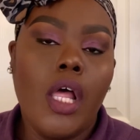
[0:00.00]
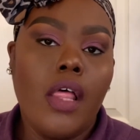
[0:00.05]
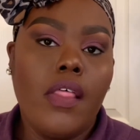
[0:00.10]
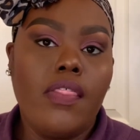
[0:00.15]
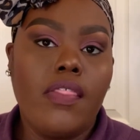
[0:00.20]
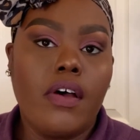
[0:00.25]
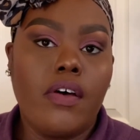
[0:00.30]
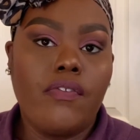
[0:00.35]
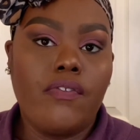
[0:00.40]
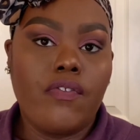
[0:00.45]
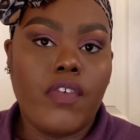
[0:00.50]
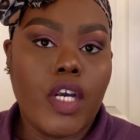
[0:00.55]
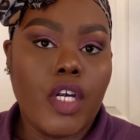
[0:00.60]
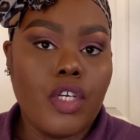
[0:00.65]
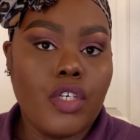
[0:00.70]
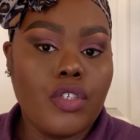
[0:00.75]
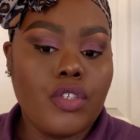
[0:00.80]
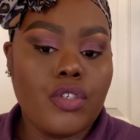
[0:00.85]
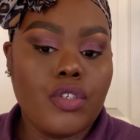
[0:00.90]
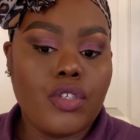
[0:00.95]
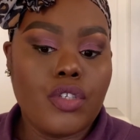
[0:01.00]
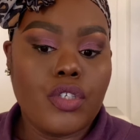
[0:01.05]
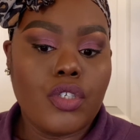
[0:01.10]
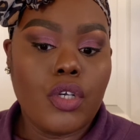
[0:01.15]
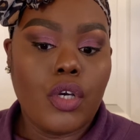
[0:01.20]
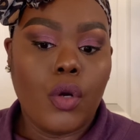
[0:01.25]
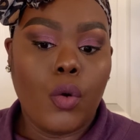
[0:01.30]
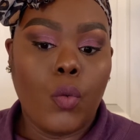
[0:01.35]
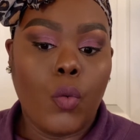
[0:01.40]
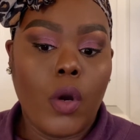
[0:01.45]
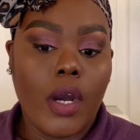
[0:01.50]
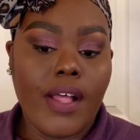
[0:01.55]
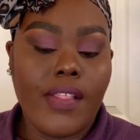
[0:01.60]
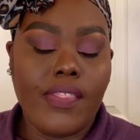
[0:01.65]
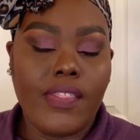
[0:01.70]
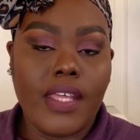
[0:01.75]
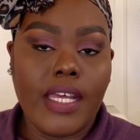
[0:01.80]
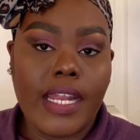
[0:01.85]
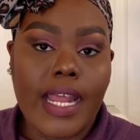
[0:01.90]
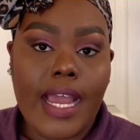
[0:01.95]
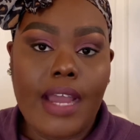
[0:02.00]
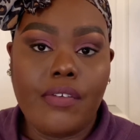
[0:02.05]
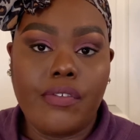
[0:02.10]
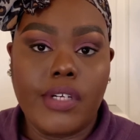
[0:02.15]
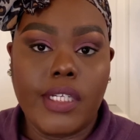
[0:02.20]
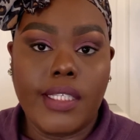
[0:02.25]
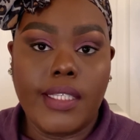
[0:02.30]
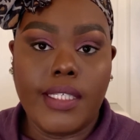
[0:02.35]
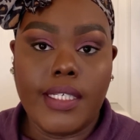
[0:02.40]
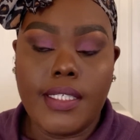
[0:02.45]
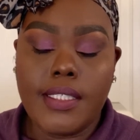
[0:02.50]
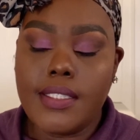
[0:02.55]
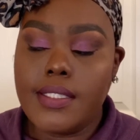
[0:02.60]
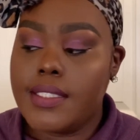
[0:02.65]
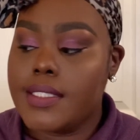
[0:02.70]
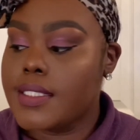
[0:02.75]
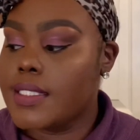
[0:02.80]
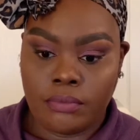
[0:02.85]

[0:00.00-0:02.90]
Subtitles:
the first one that I released.